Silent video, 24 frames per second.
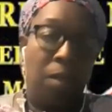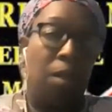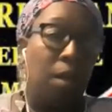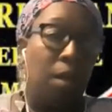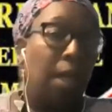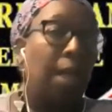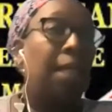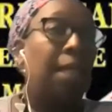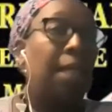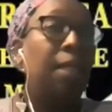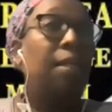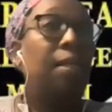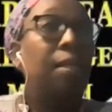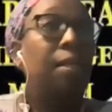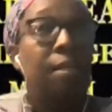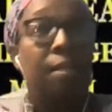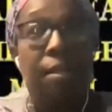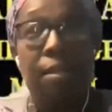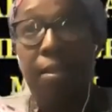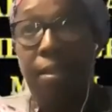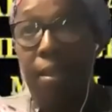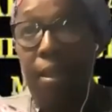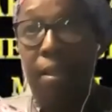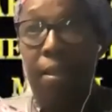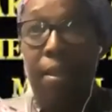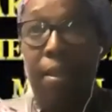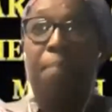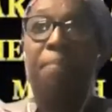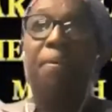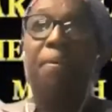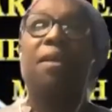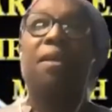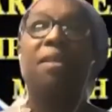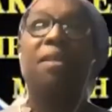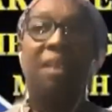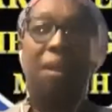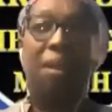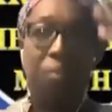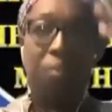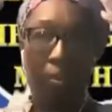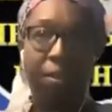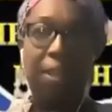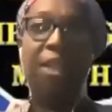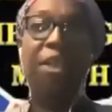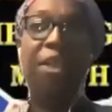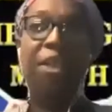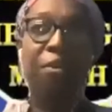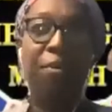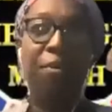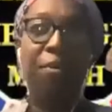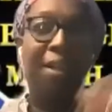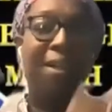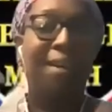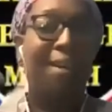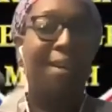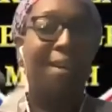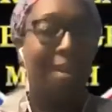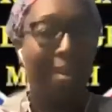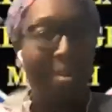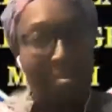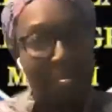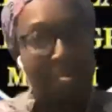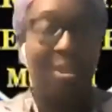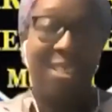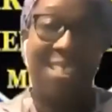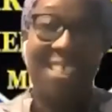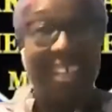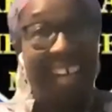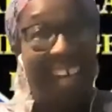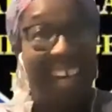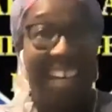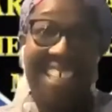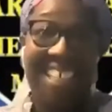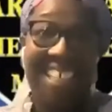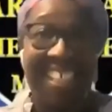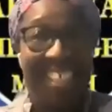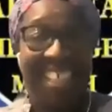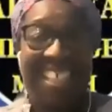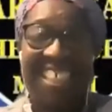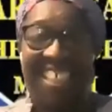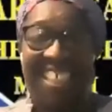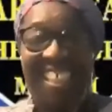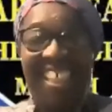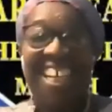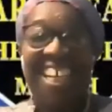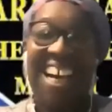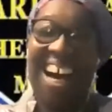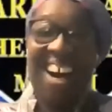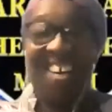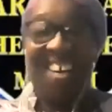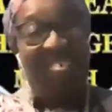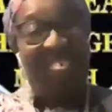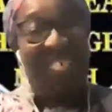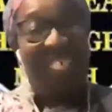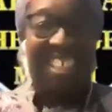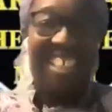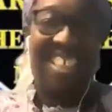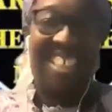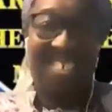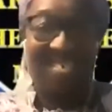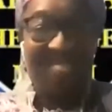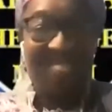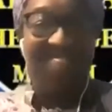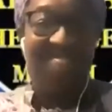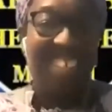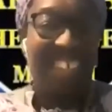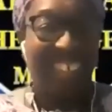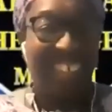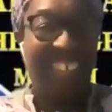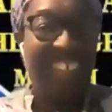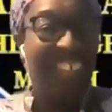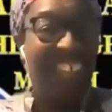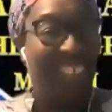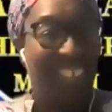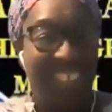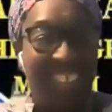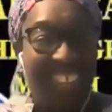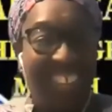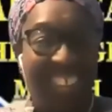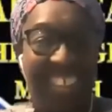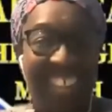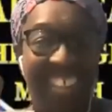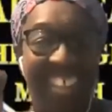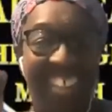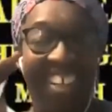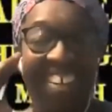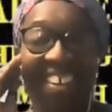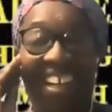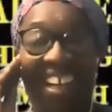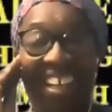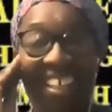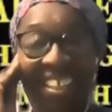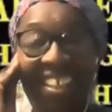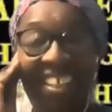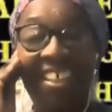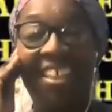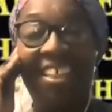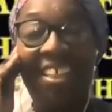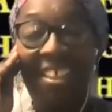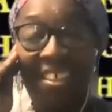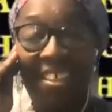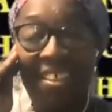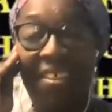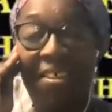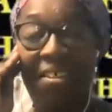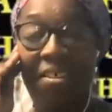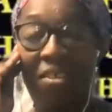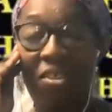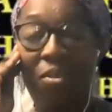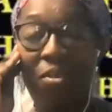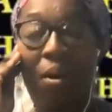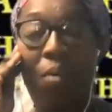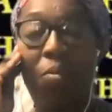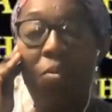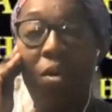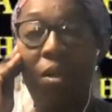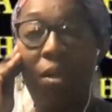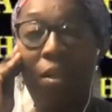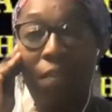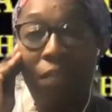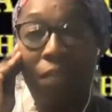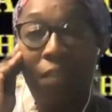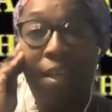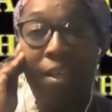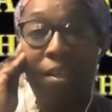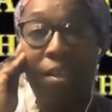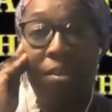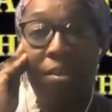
I needed to say that because I was hearing Empress Isis. I was just feeling her just now, and I needed, so I want to thank